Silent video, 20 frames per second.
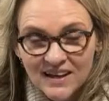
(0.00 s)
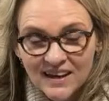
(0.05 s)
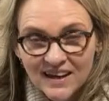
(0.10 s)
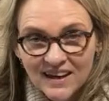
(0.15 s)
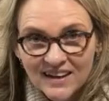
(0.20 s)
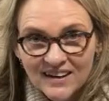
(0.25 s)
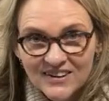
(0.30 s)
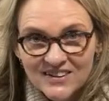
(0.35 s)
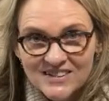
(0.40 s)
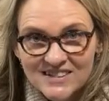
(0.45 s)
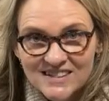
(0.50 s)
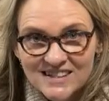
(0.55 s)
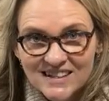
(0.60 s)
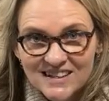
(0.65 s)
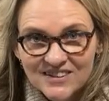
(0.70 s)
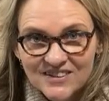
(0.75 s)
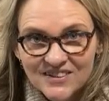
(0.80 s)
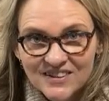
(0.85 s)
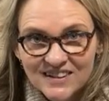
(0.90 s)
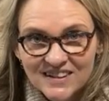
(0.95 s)
and I'll see
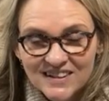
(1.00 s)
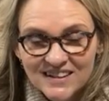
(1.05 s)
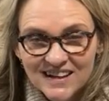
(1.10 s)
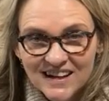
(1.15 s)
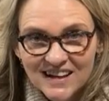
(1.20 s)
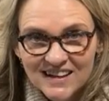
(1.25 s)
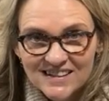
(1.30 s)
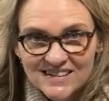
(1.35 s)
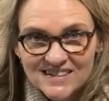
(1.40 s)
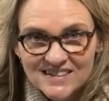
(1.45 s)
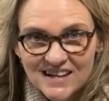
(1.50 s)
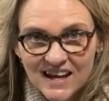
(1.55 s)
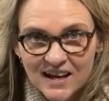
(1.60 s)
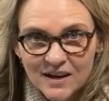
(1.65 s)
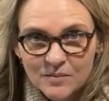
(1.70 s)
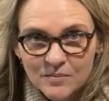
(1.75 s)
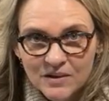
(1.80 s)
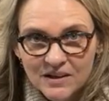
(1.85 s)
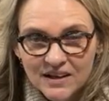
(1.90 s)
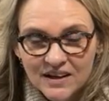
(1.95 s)
you in the next
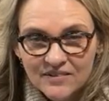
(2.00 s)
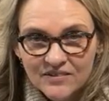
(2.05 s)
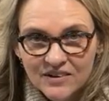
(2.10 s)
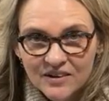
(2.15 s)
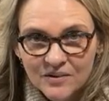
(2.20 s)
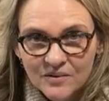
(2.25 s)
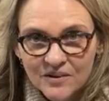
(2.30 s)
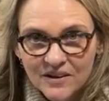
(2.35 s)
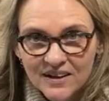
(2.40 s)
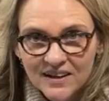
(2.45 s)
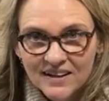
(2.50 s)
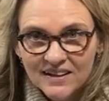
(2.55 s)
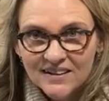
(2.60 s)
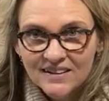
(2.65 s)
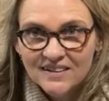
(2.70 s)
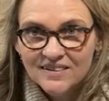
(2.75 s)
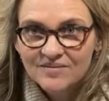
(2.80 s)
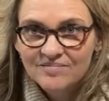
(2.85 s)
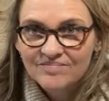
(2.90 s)
segment, everyone.